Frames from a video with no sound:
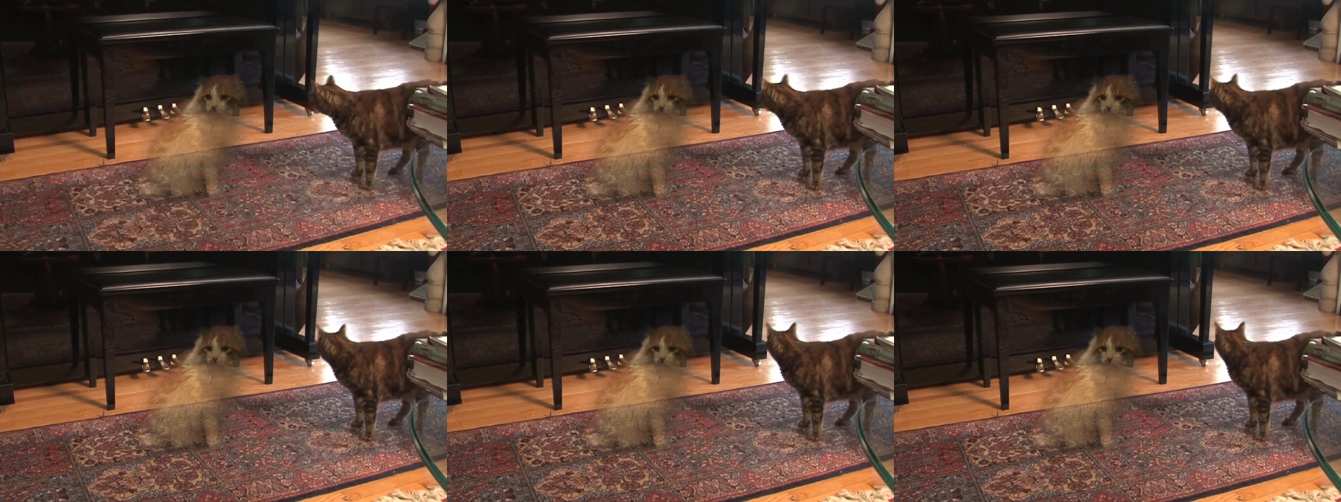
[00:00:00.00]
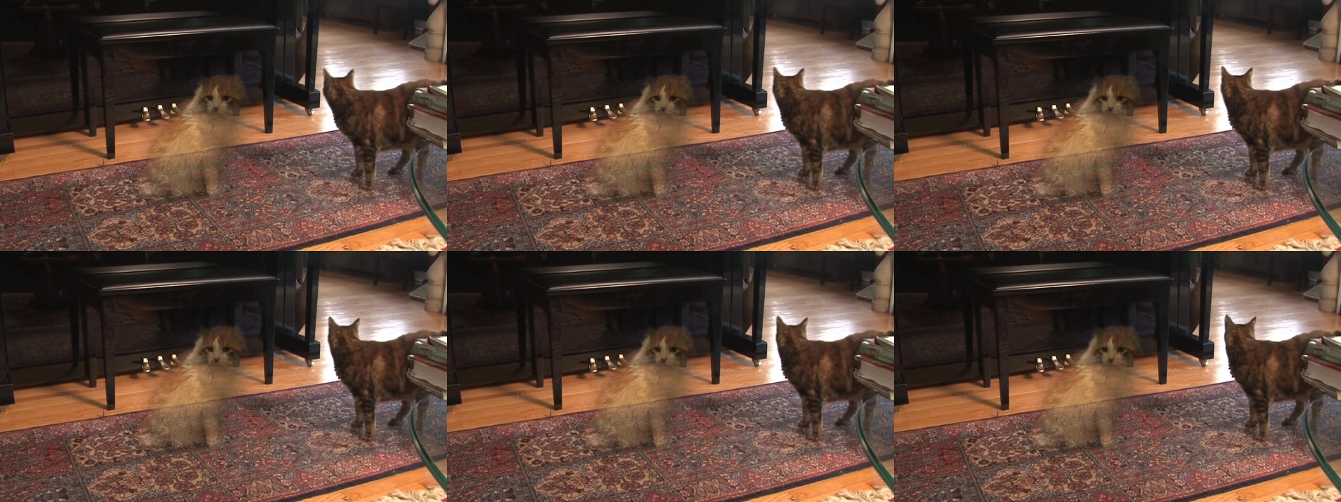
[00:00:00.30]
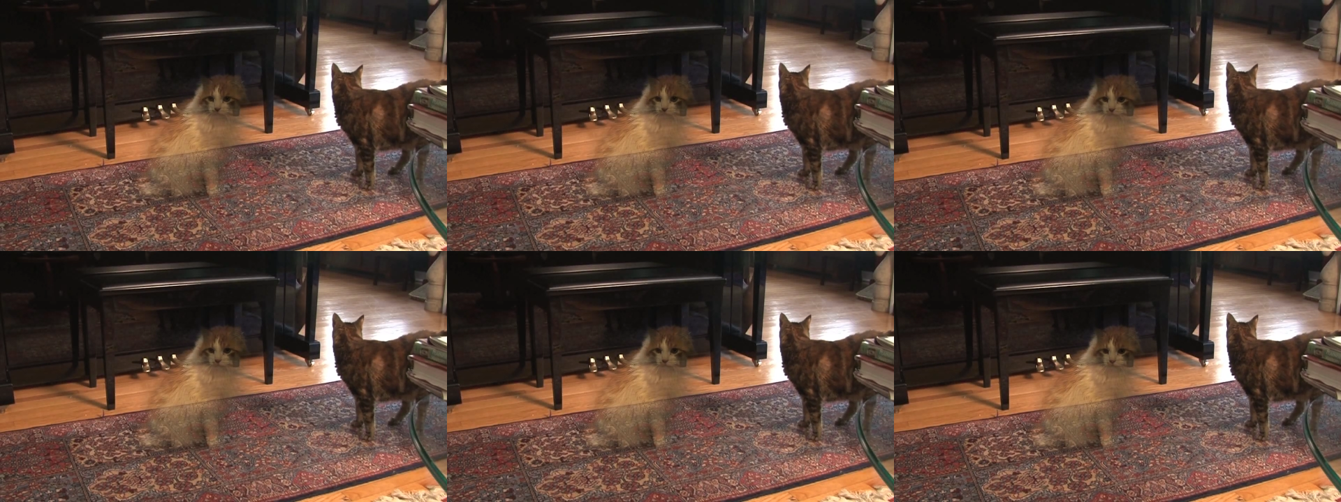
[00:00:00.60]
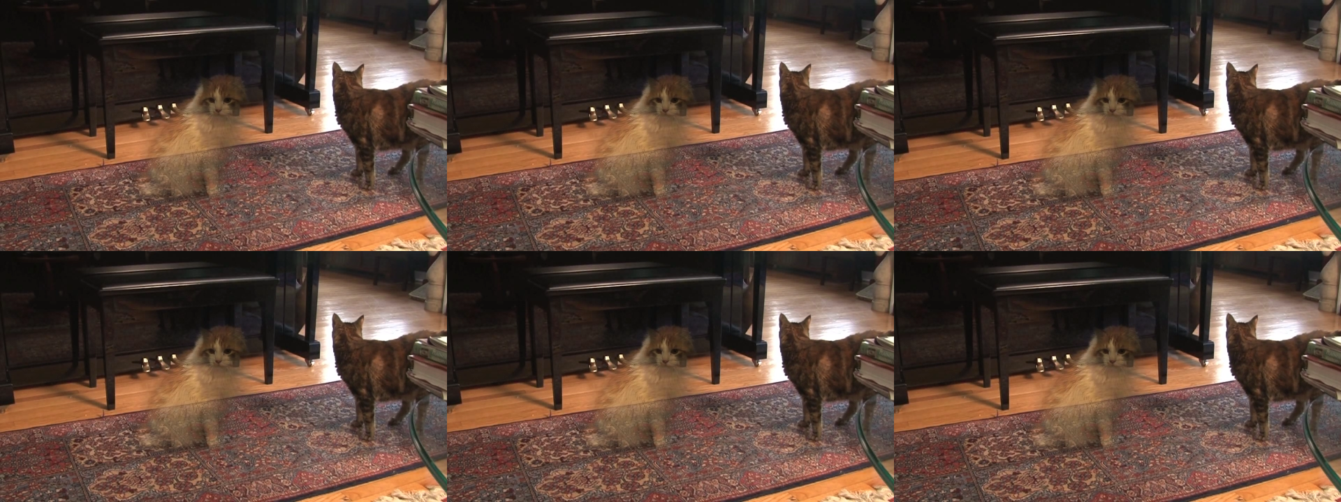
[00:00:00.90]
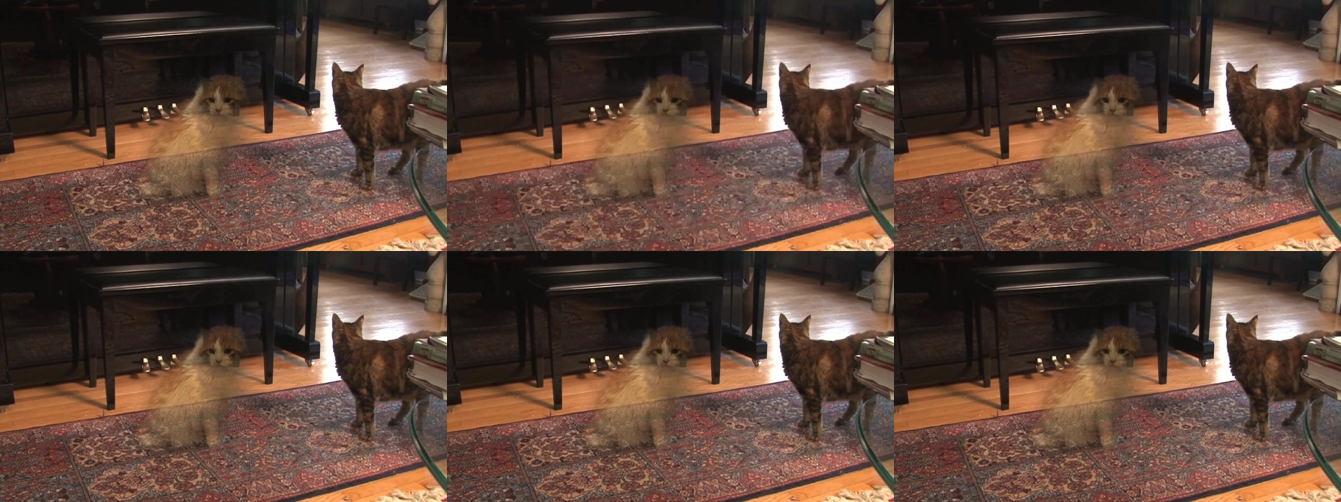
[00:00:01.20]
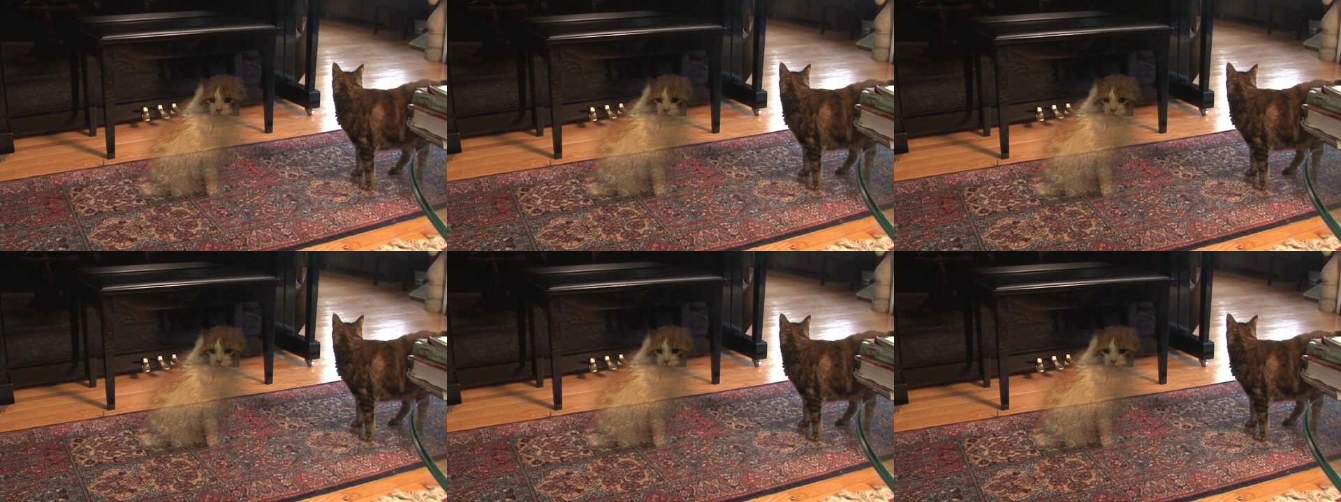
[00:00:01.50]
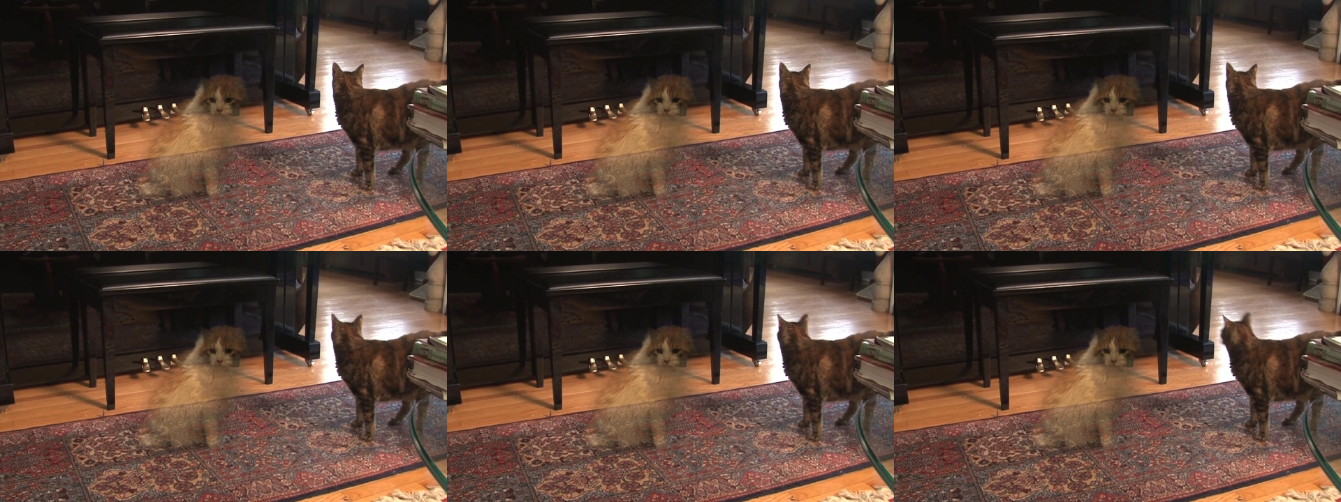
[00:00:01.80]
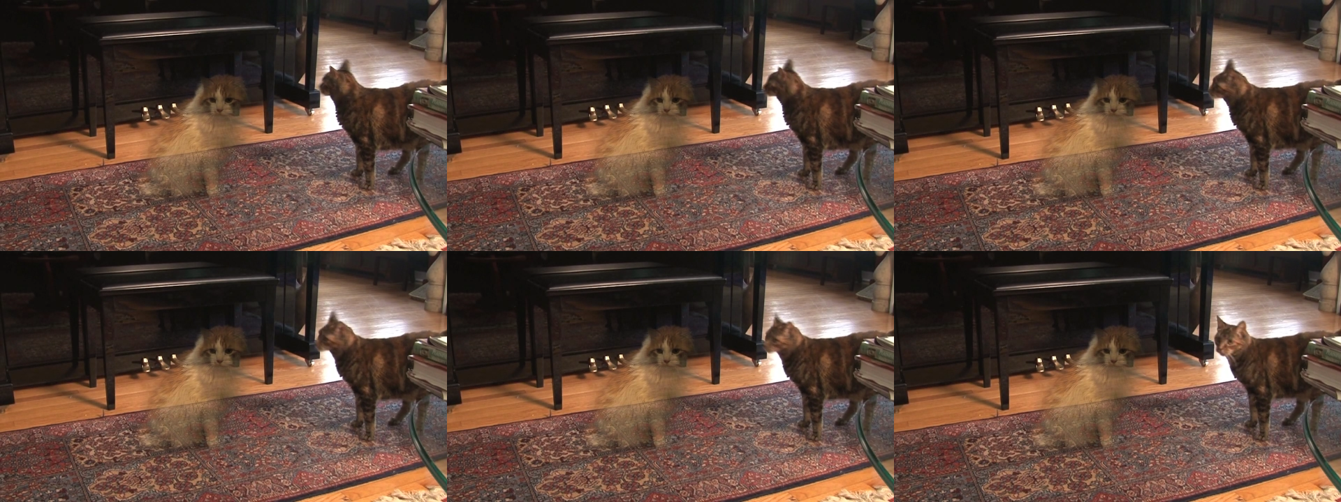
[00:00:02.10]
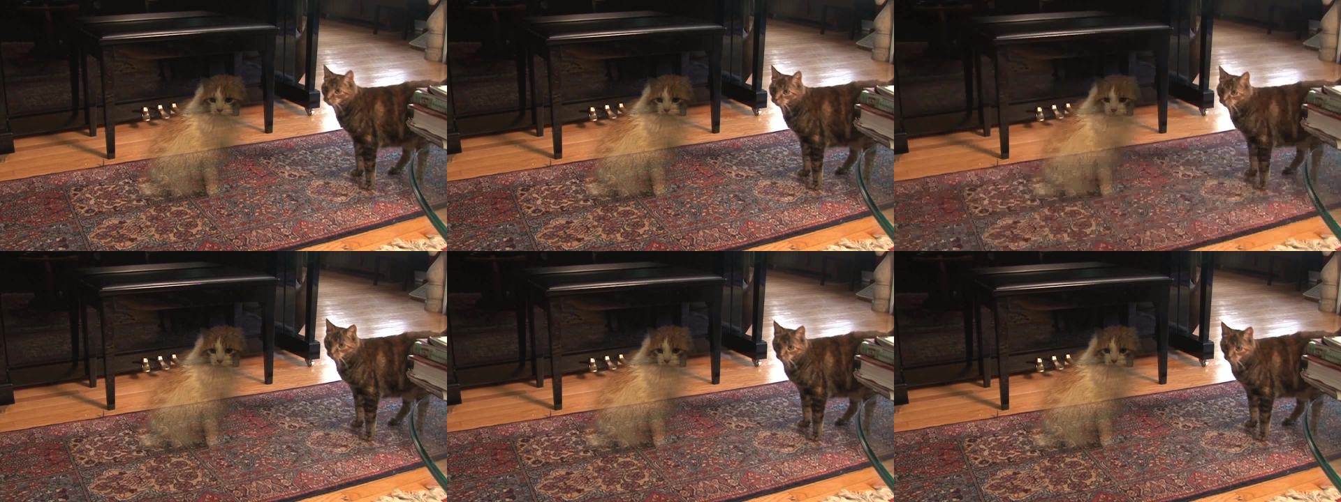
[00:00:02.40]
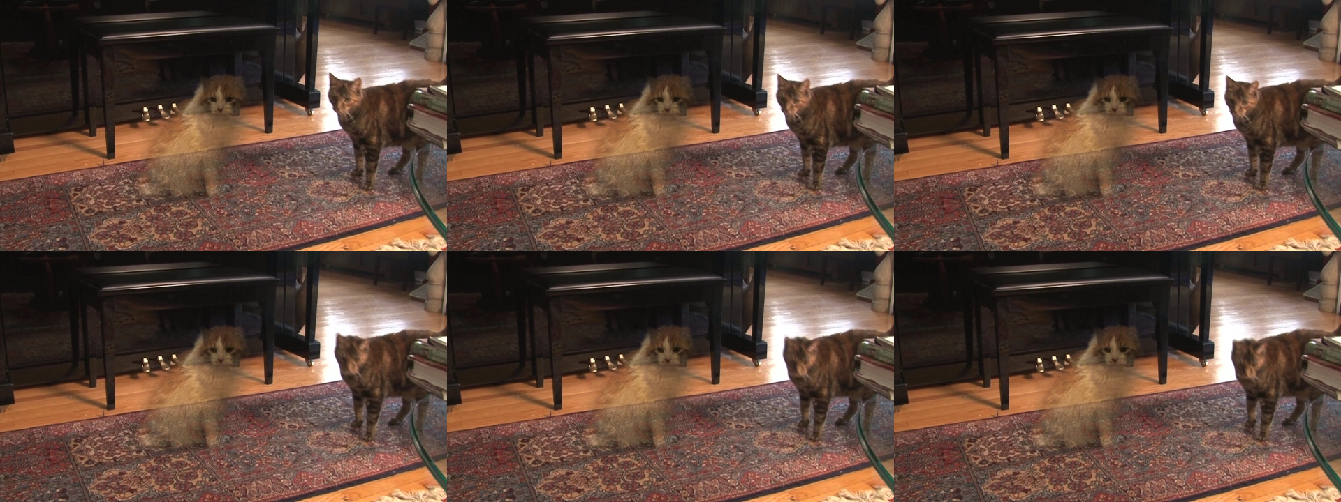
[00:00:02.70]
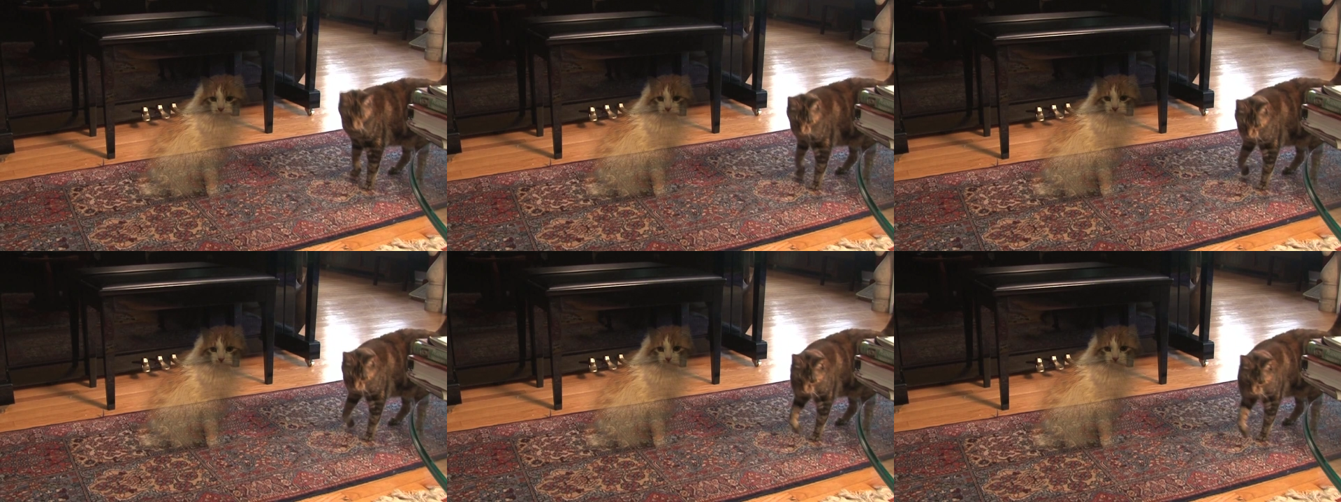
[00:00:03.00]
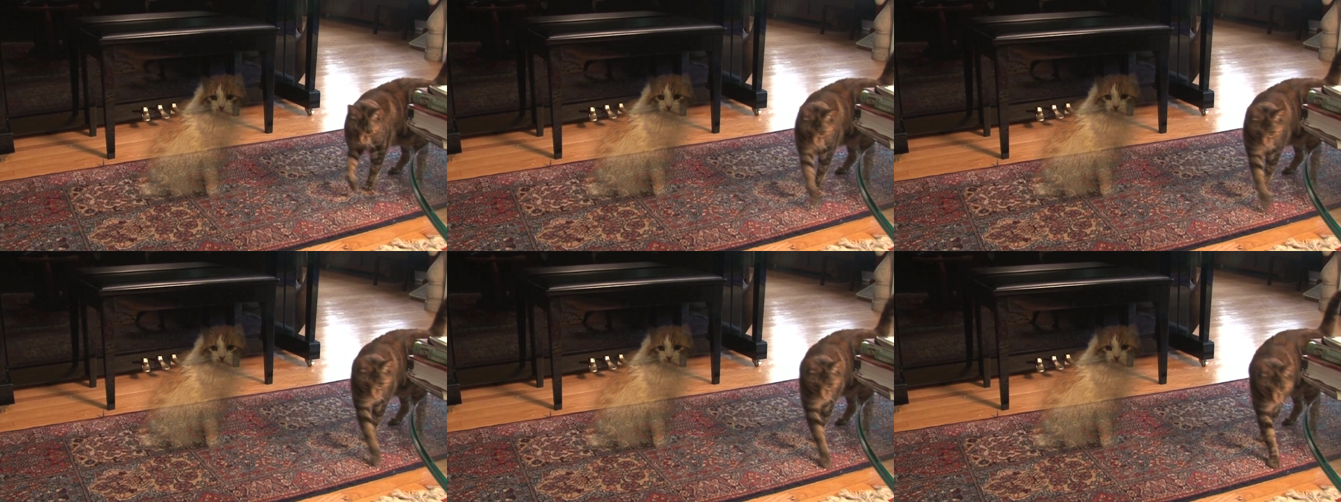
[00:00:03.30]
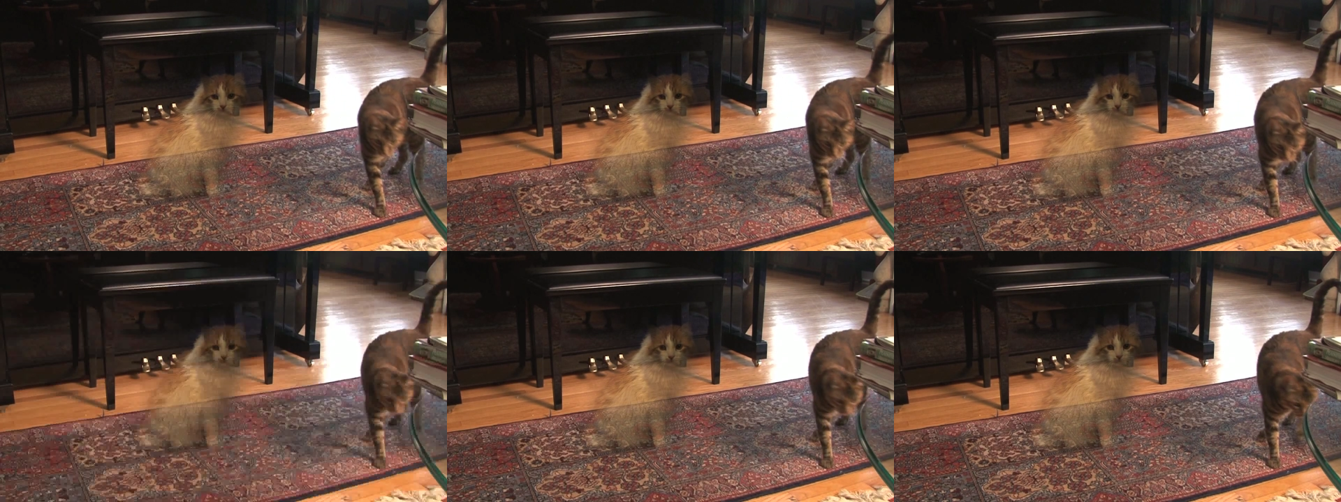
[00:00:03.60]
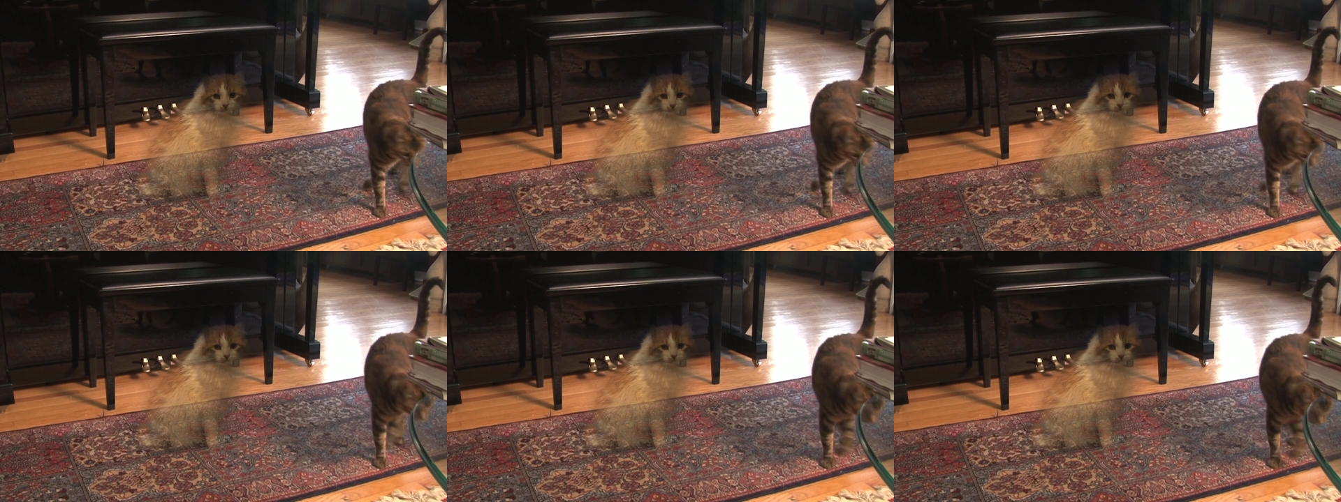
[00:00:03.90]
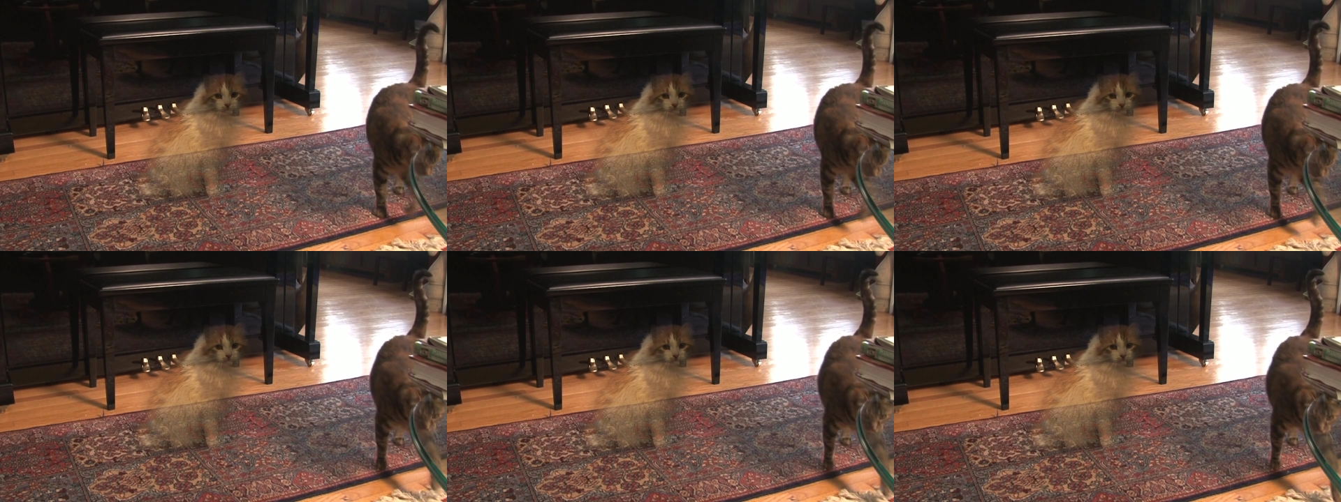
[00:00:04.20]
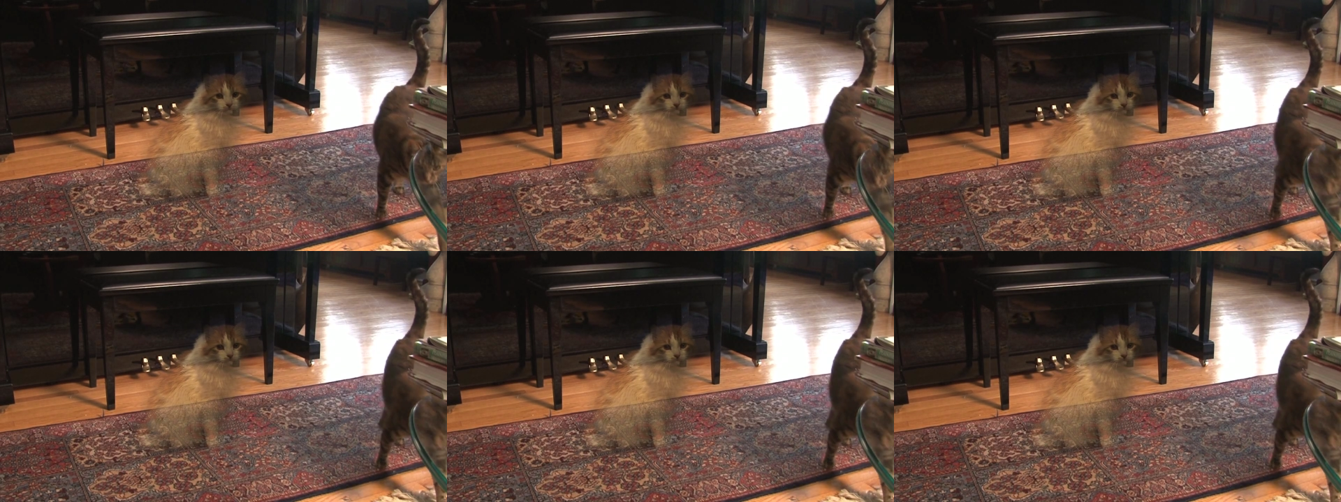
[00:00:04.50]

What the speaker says: (no speaker visible)